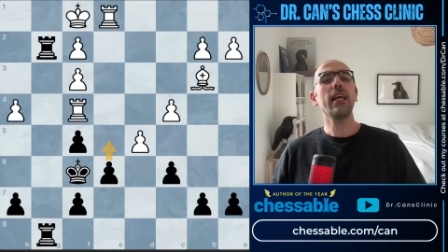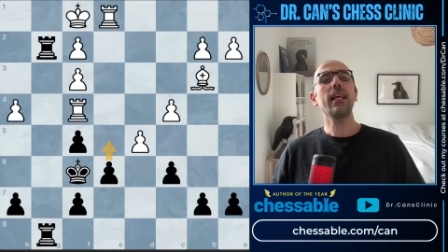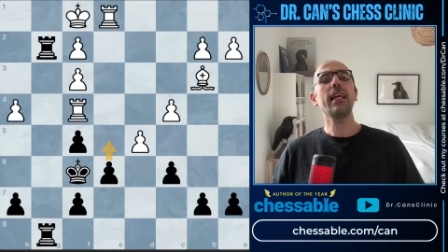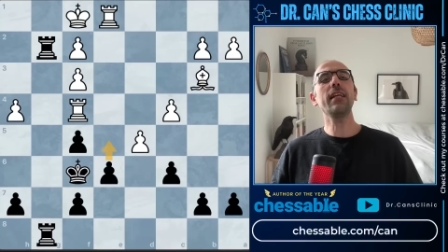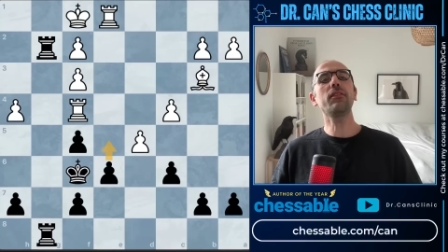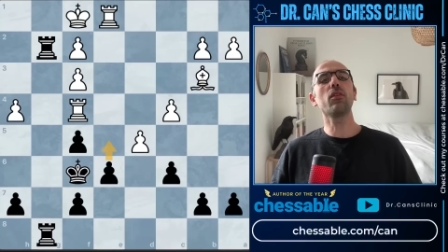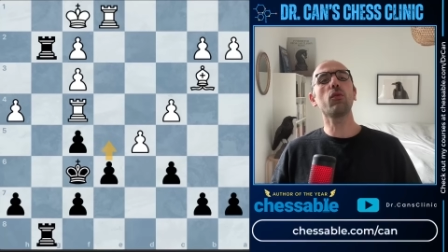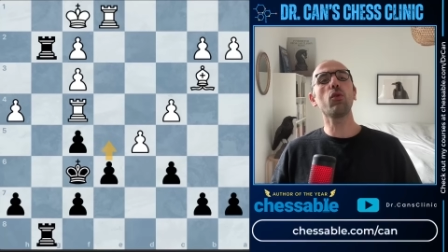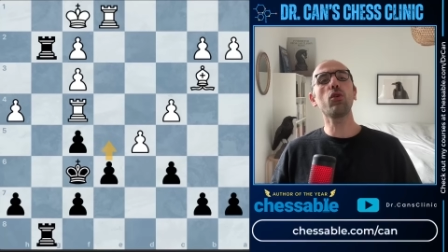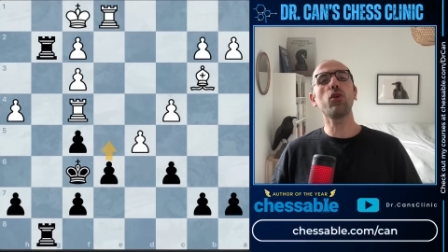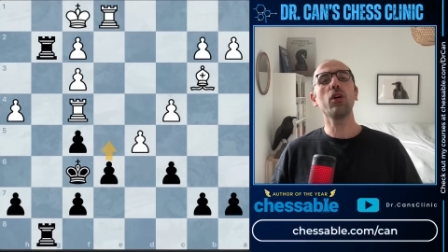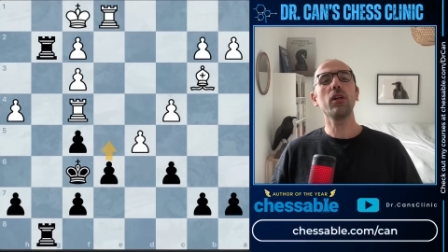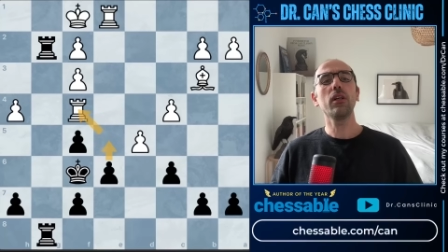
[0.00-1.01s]
Hit the
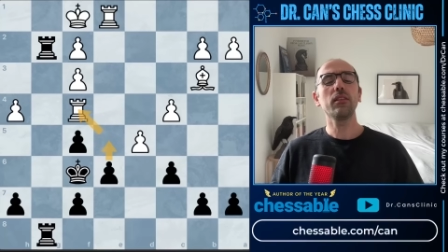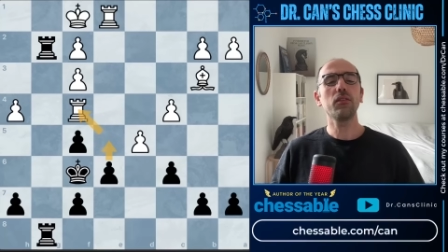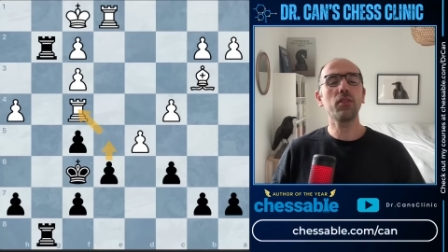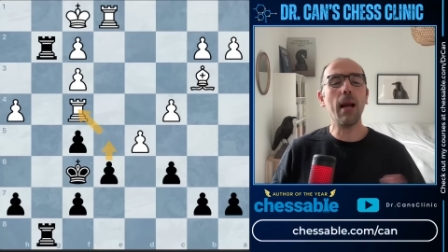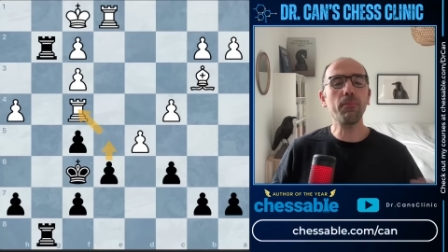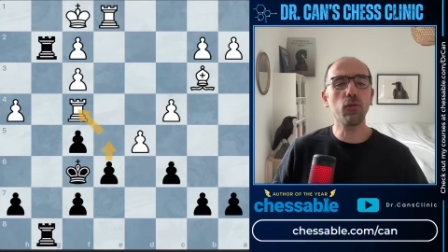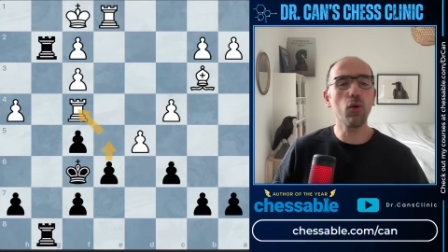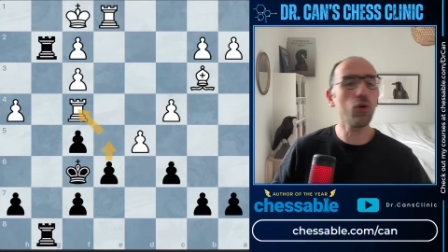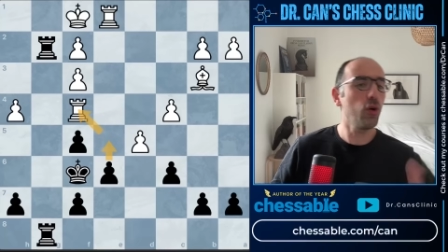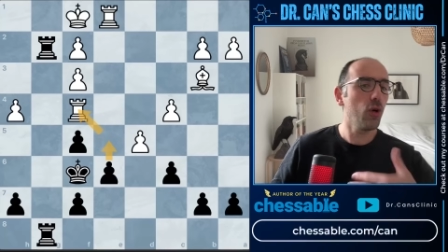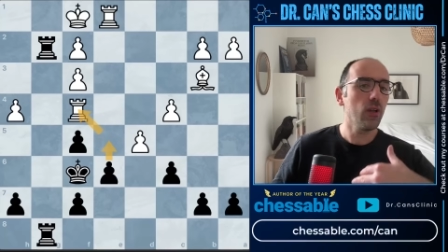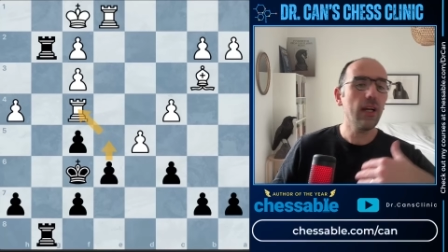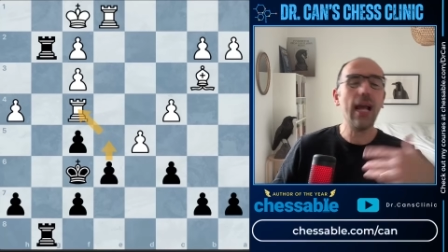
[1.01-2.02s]
rook, trap the
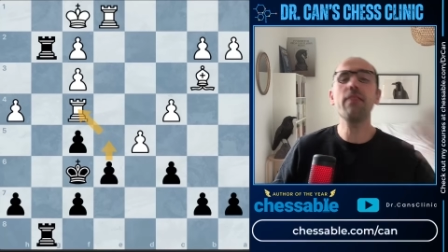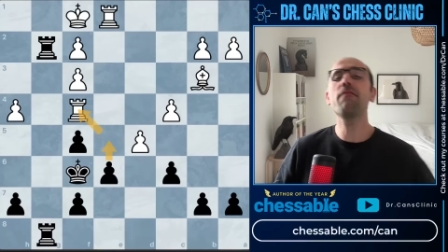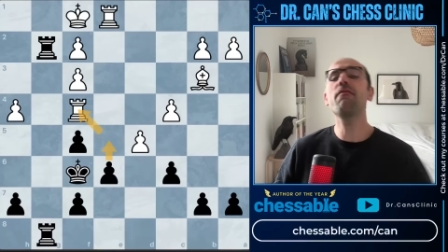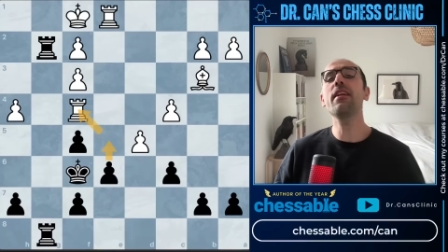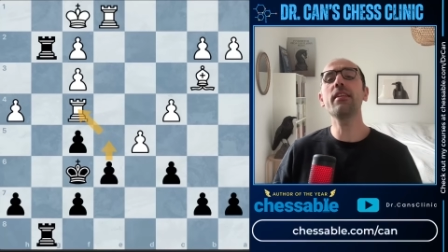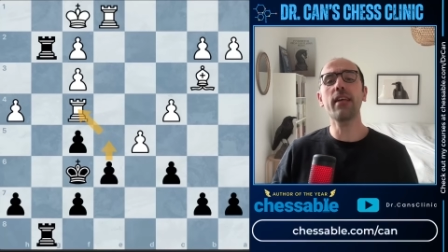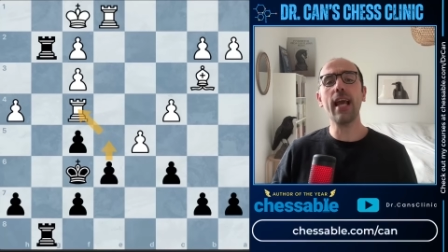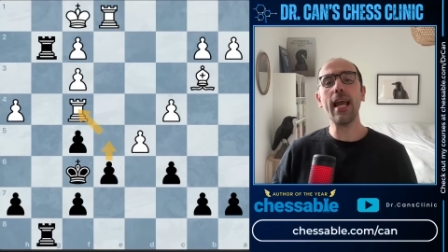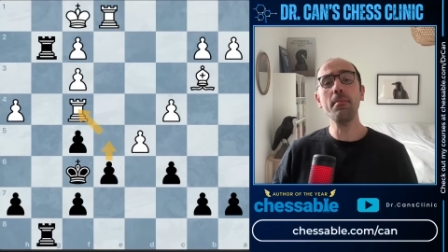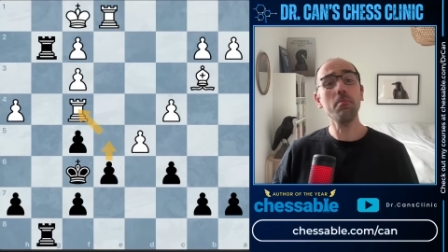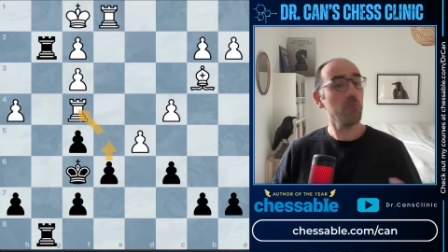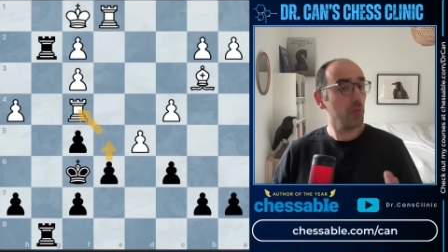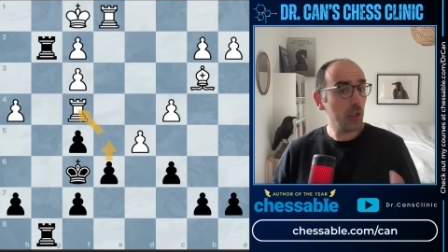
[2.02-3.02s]
rook and win the
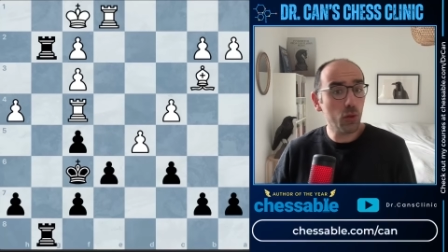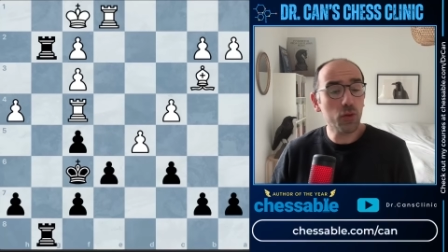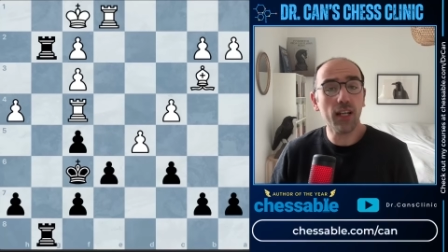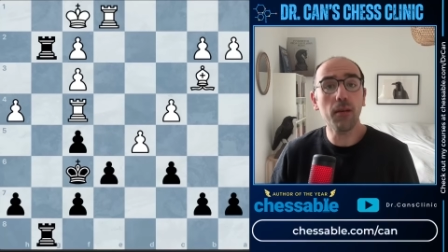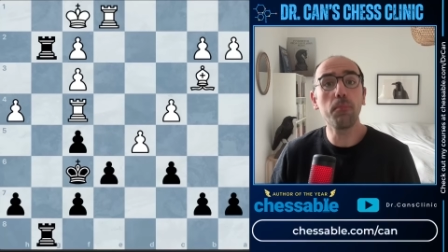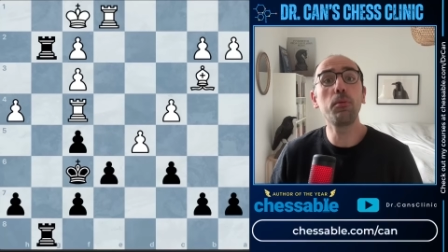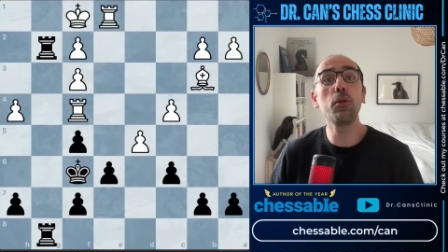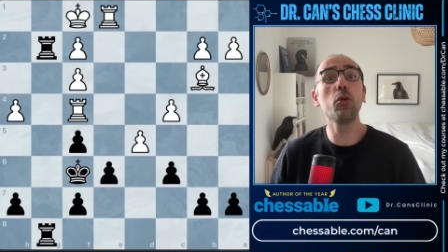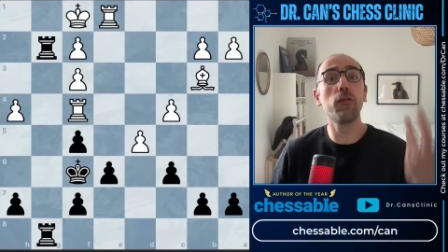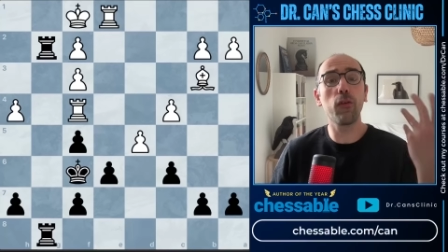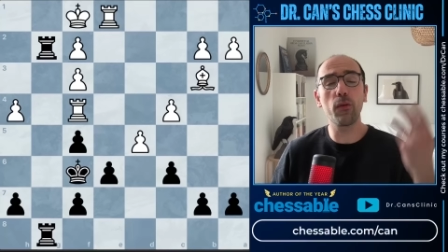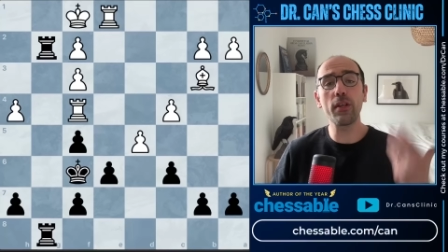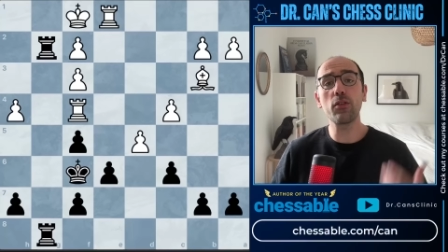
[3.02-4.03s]
game. looks like a
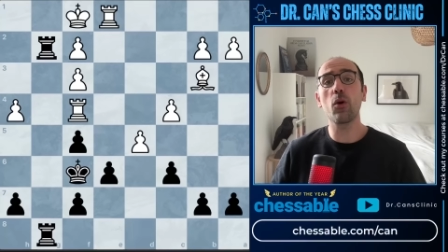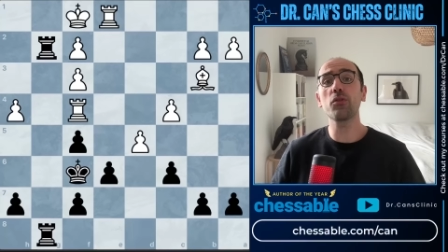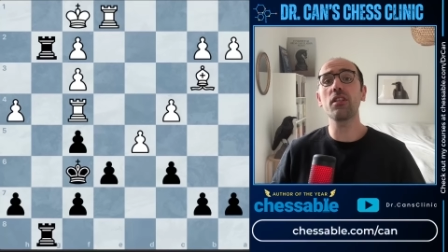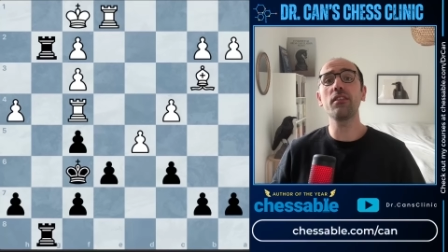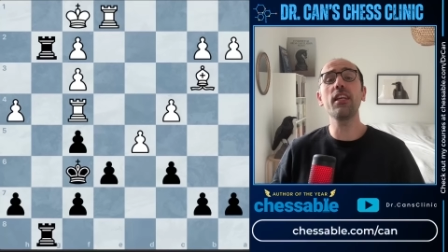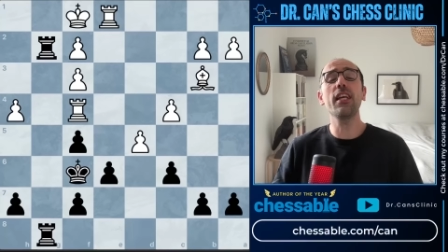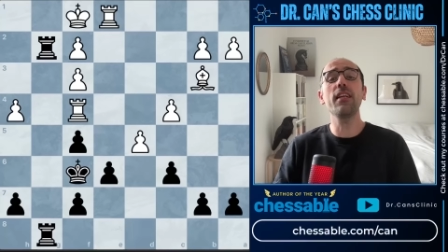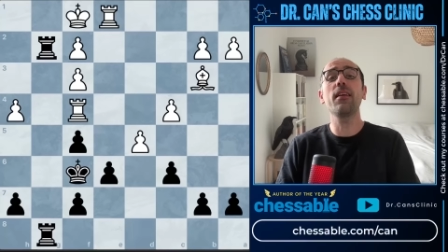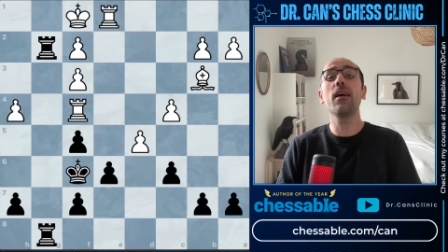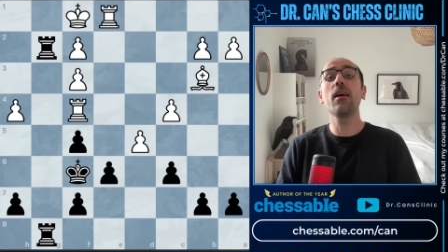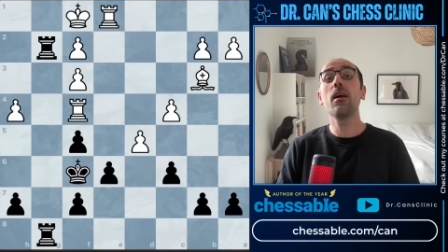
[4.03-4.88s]
beautiful resource indeed.